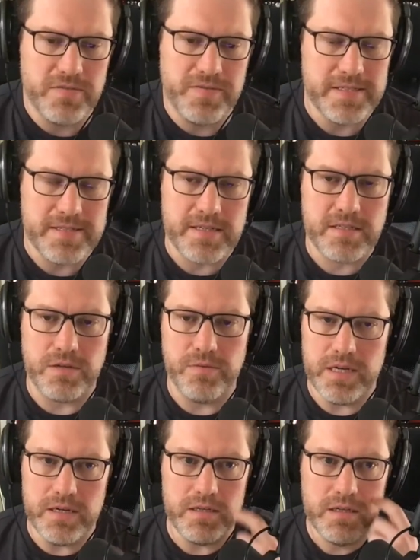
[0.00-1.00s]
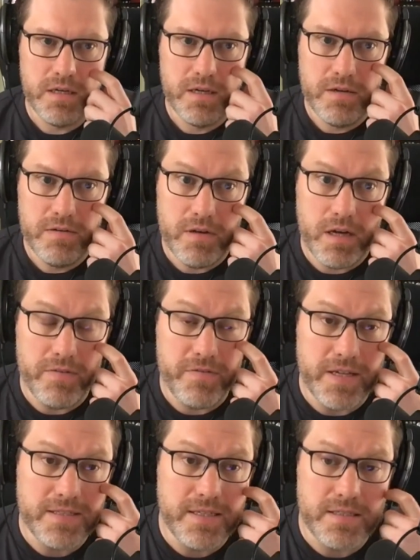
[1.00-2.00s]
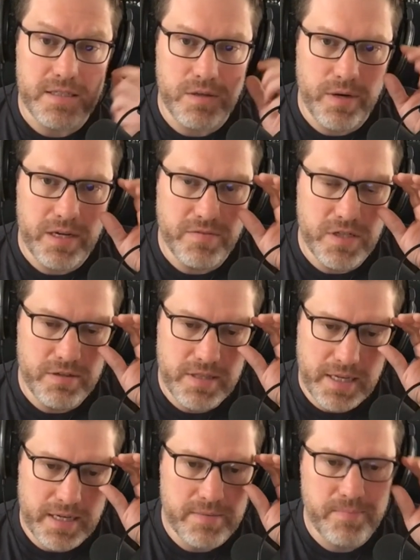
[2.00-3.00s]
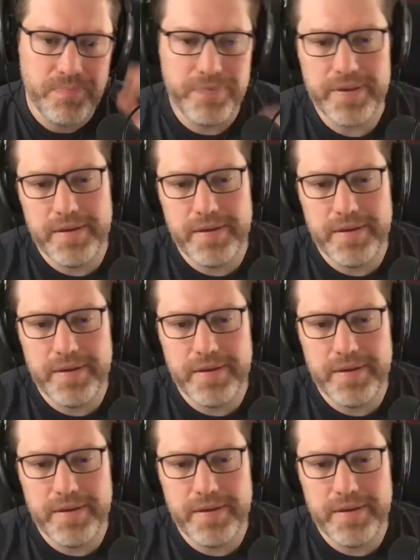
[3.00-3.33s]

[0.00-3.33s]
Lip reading: just a fantastic way of doing that.